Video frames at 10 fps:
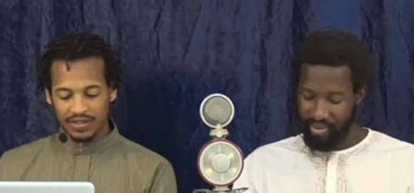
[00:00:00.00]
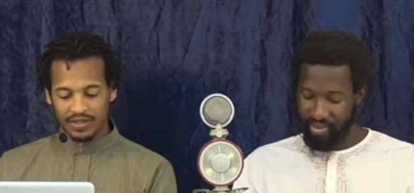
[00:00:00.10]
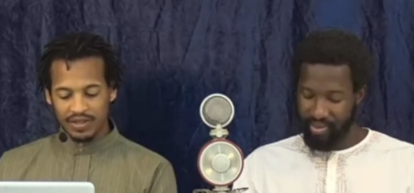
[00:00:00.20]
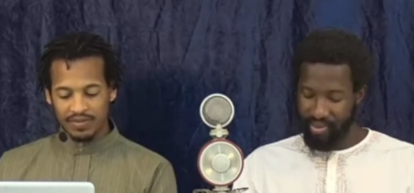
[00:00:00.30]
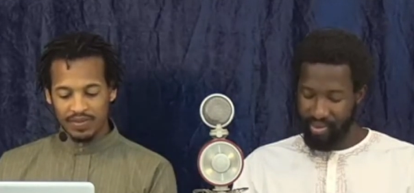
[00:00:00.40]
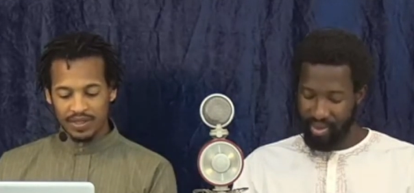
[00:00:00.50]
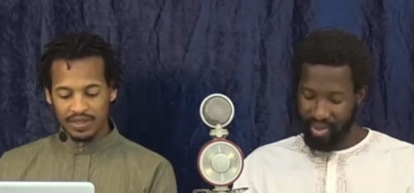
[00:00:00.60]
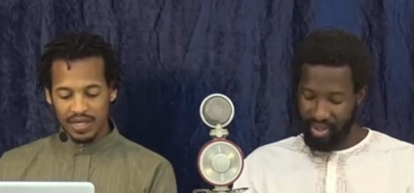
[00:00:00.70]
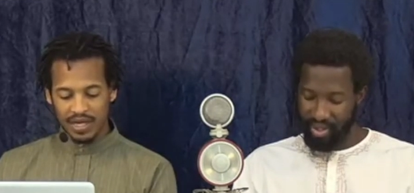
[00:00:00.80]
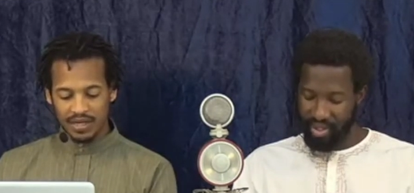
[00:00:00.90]
Speaker 1: of
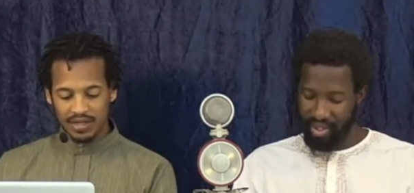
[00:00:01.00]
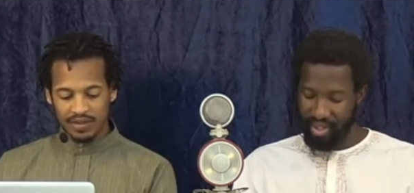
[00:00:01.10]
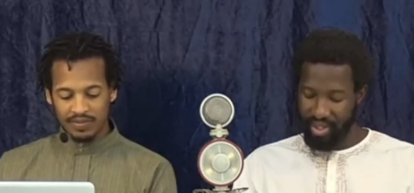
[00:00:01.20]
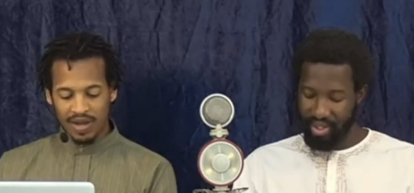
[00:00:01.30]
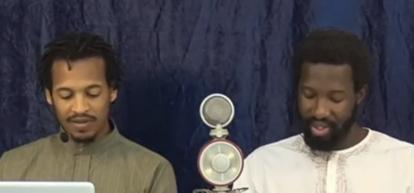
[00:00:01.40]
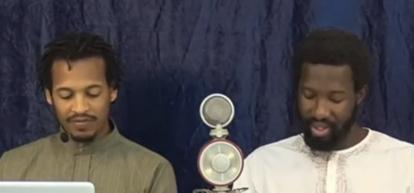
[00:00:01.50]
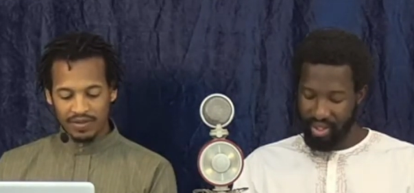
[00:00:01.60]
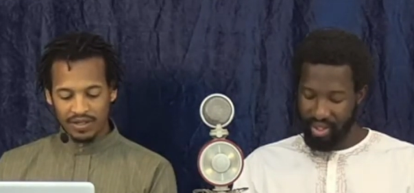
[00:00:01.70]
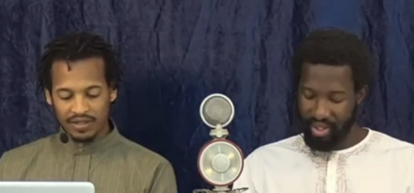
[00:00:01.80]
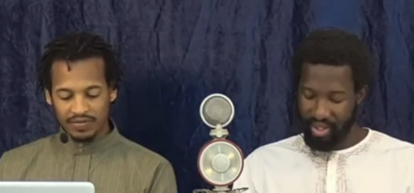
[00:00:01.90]
Meshiach in my
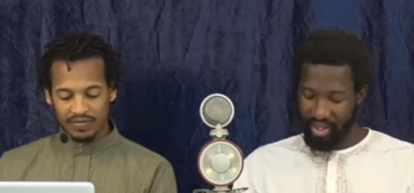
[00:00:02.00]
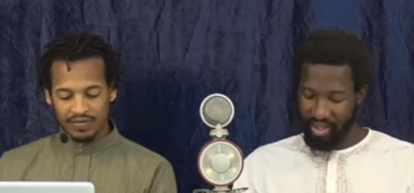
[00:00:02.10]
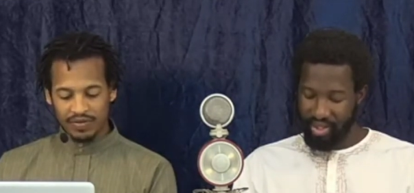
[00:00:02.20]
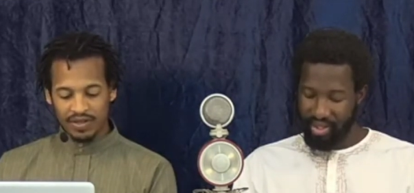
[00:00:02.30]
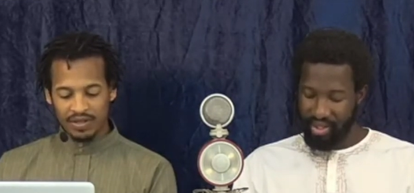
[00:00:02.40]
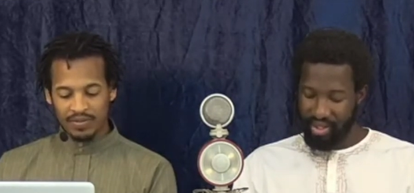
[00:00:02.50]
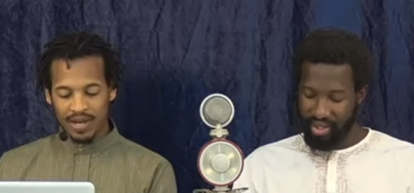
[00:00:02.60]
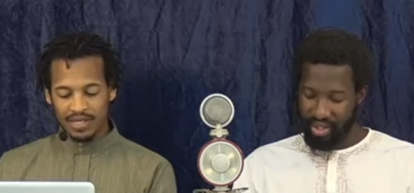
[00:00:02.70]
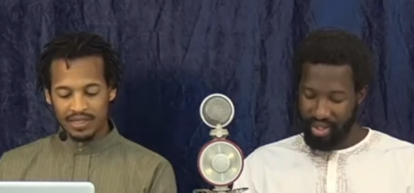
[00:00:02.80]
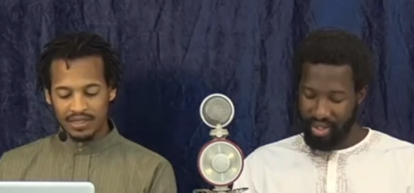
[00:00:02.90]
flesh for his
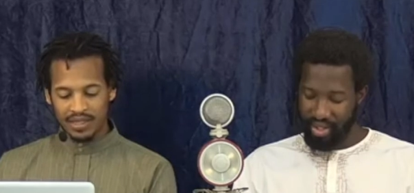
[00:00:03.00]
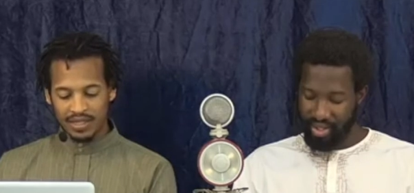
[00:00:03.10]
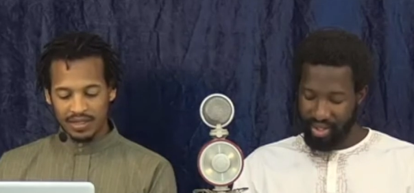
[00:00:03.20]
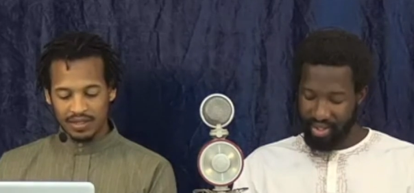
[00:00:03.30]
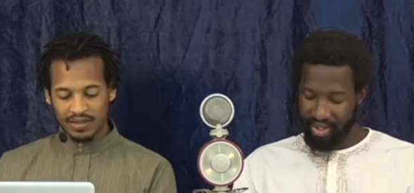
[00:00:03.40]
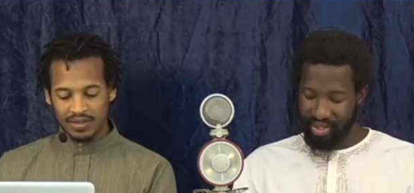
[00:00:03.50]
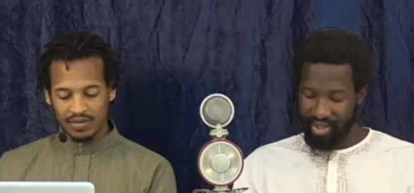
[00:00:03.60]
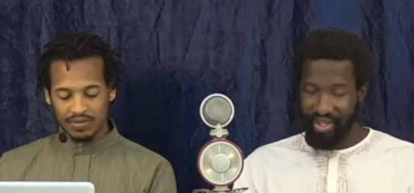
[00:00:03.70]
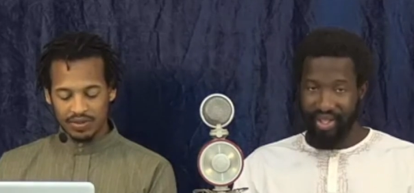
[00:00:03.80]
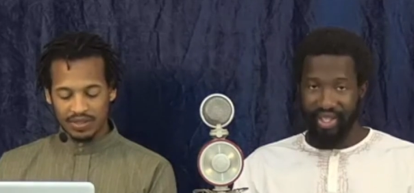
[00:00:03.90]
body's sake,
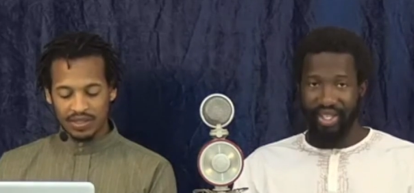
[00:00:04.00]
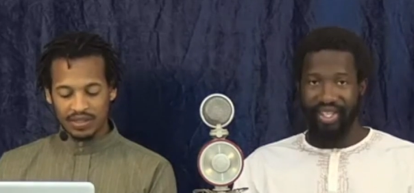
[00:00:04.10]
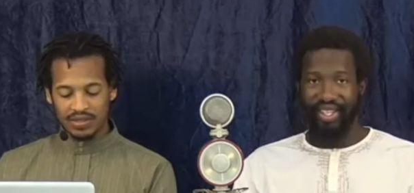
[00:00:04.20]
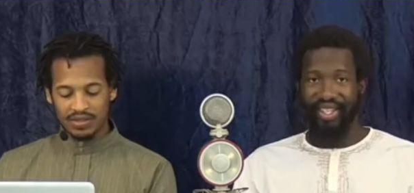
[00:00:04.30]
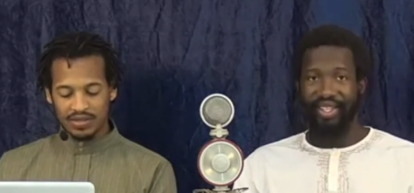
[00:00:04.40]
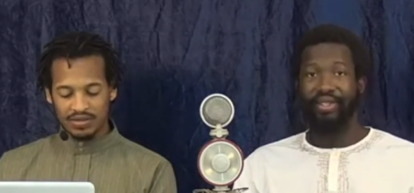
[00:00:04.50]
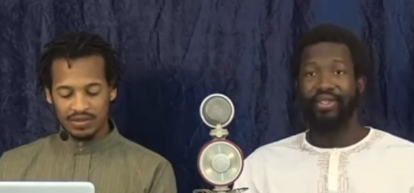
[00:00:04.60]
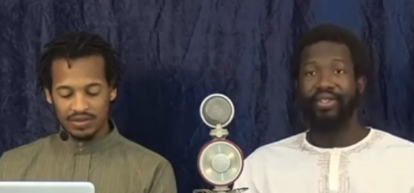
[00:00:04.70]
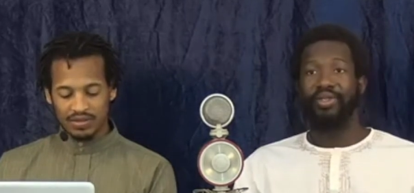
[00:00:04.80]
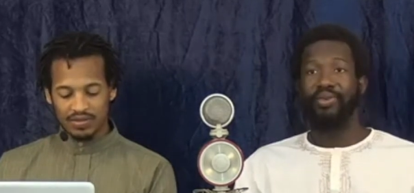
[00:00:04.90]
Speaker 2: which is the church.
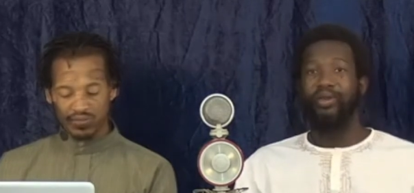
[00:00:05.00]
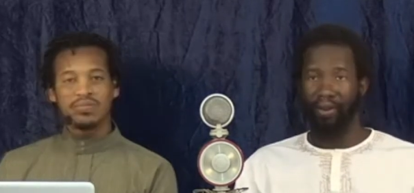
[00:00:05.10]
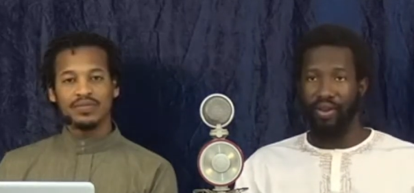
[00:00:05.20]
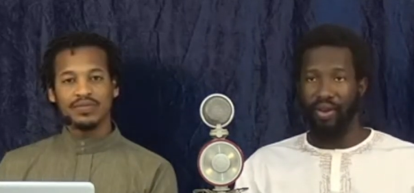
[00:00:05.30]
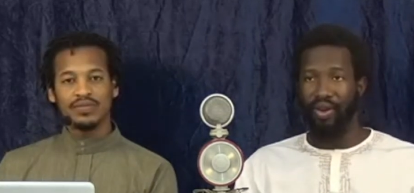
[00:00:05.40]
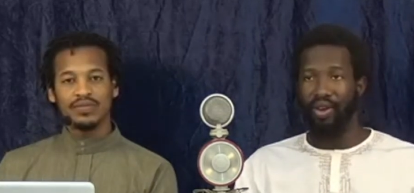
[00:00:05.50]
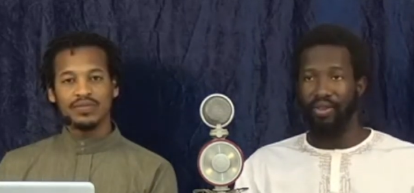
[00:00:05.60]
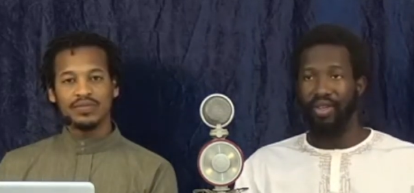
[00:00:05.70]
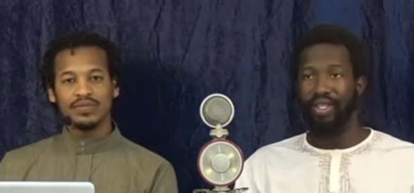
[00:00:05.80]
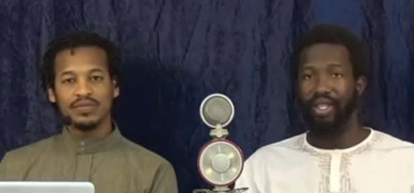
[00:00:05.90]
So we see all of
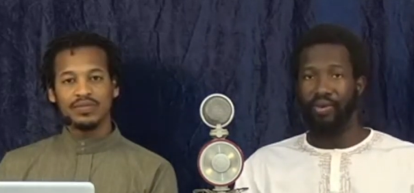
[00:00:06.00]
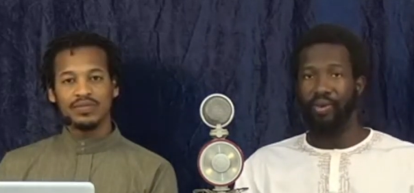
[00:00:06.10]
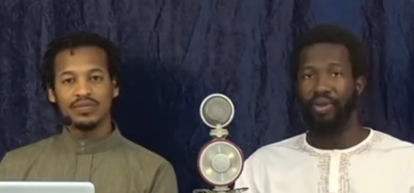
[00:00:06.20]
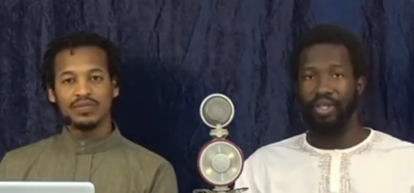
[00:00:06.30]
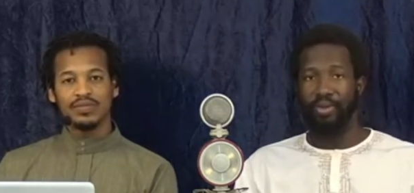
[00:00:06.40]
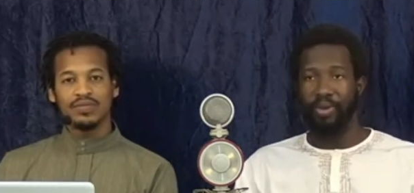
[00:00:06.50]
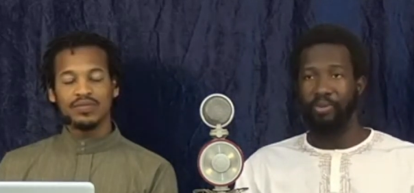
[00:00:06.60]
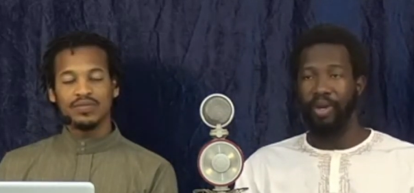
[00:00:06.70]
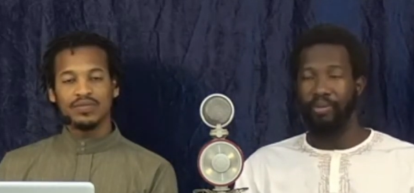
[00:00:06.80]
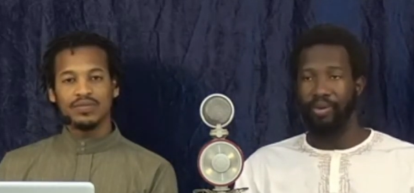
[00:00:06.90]
us that want to be
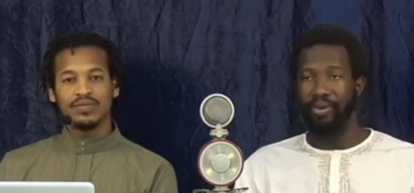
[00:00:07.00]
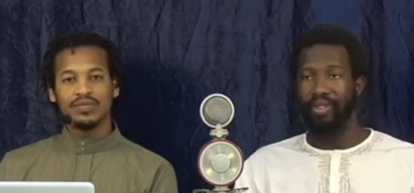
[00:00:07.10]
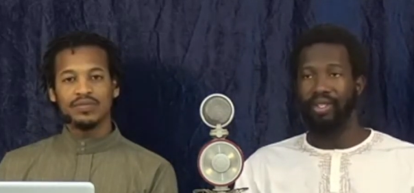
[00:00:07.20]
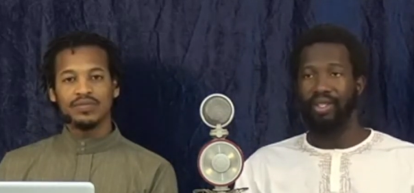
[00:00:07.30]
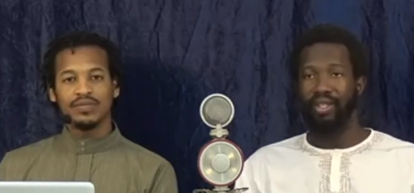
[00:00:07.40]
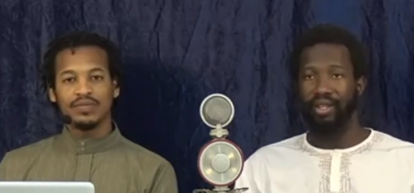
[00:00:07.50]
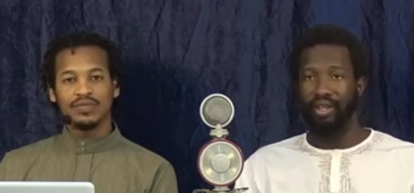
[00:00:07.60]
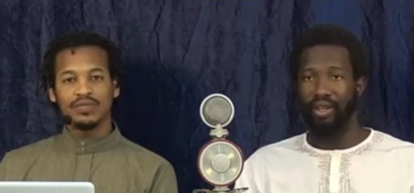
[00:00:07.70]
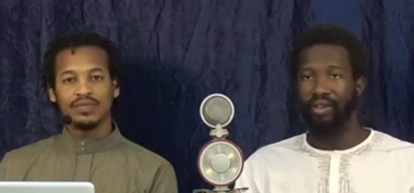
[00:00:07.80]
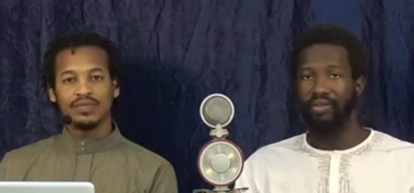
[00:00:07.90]
members
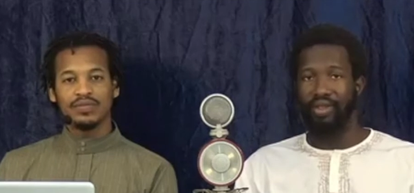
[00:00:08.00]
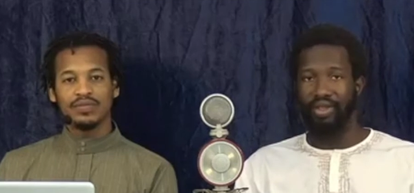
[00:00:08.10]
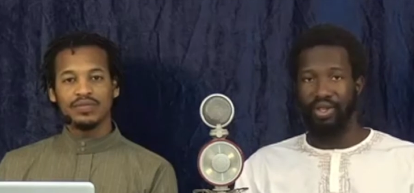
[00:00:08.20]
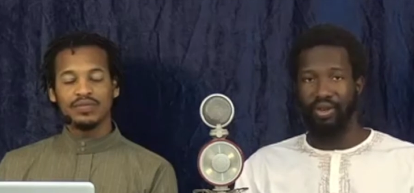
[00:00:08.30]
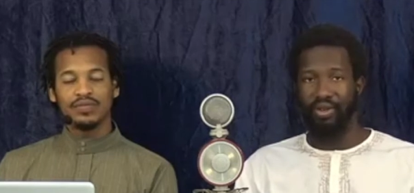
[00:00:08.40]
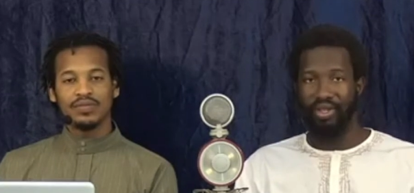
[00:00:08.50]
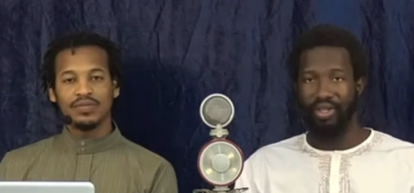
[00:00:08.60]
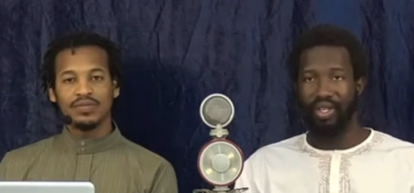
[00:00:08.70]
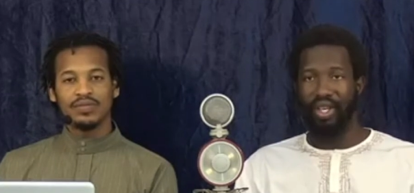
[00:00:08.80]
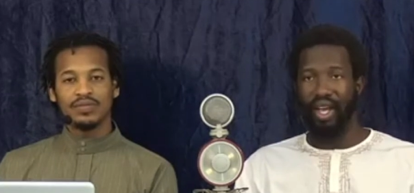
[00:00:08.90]
of the church
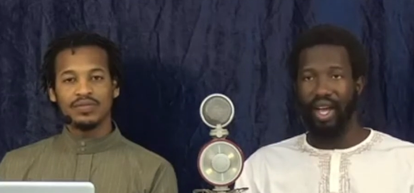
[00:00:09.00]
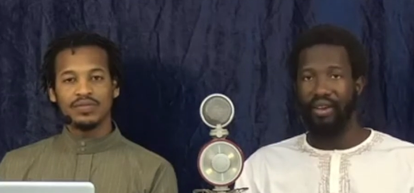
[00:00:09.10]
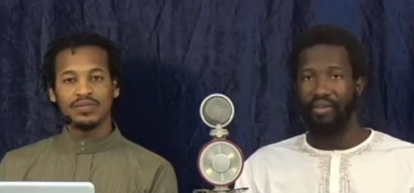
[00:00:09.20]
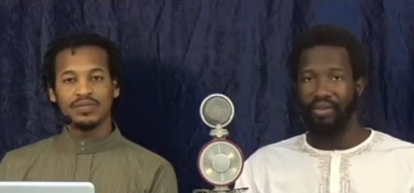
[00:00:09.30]
have to